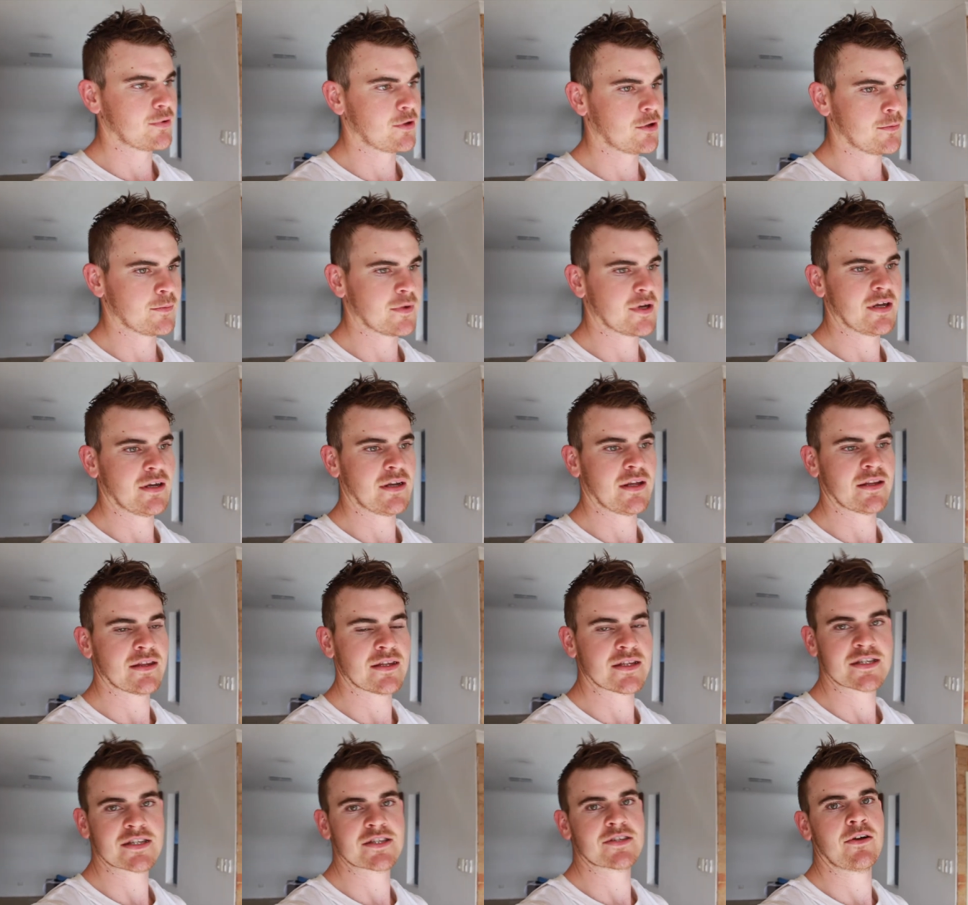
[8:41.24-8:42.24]
permanent at
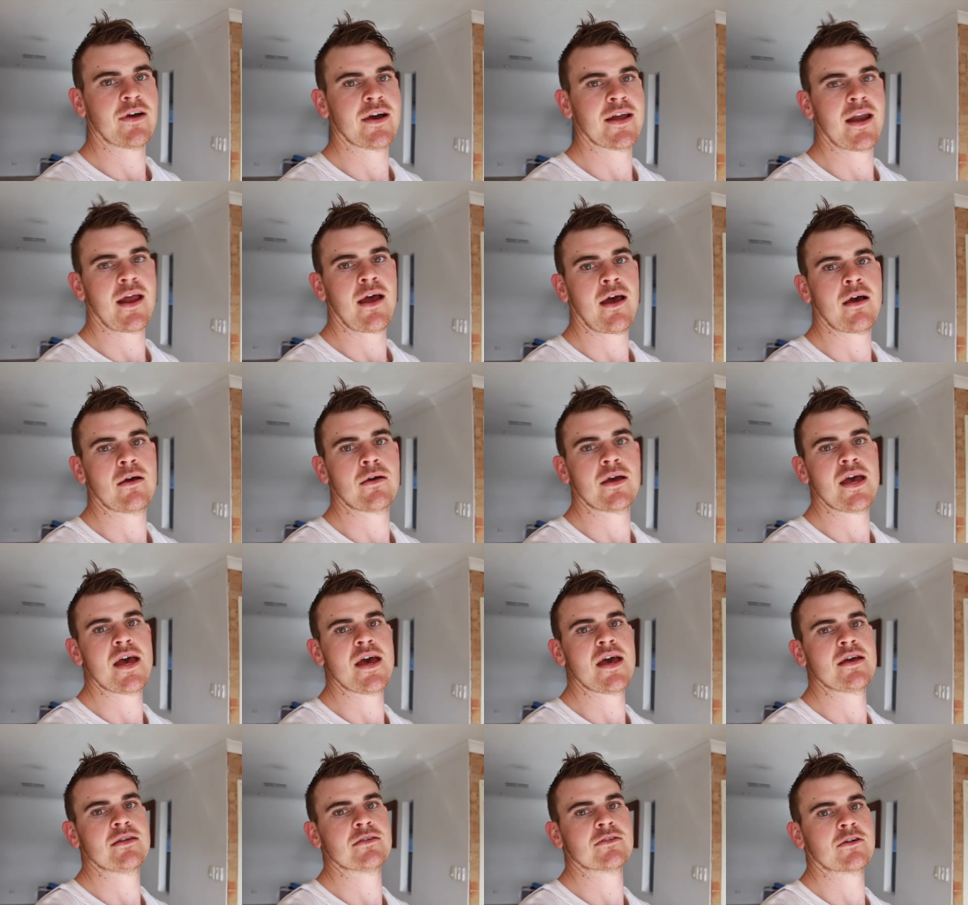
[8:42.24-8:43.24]
this site now
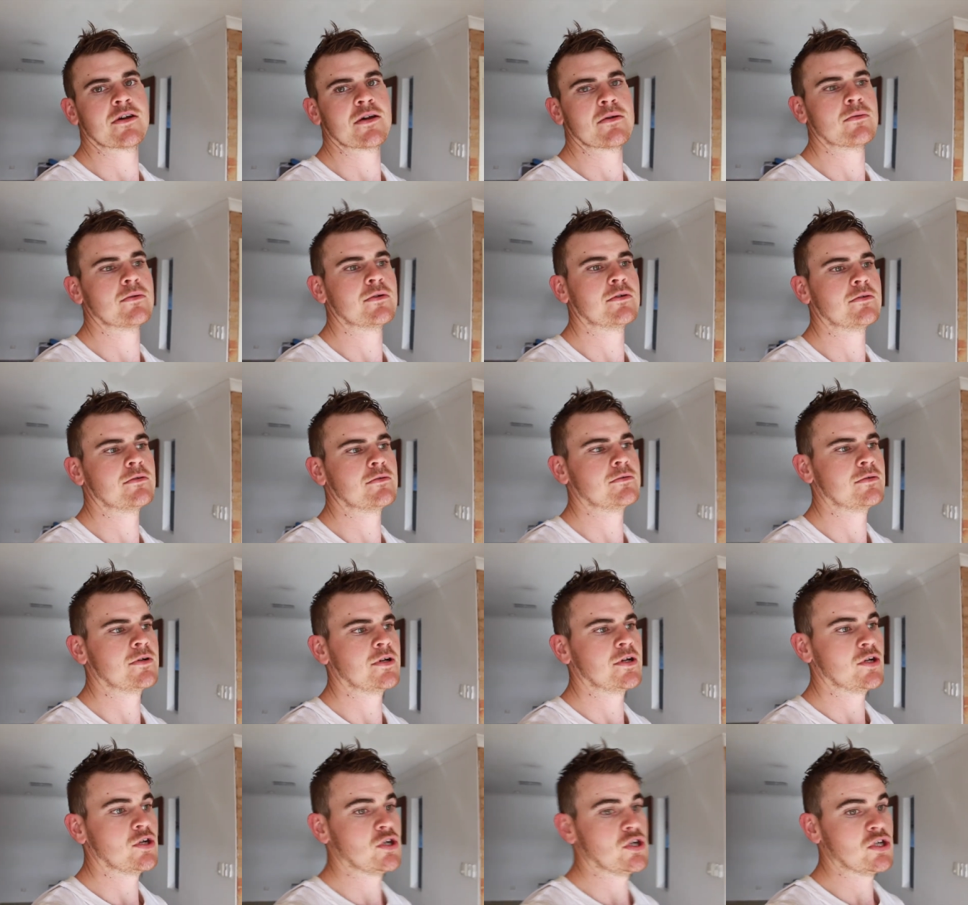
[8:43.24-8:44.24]
and I will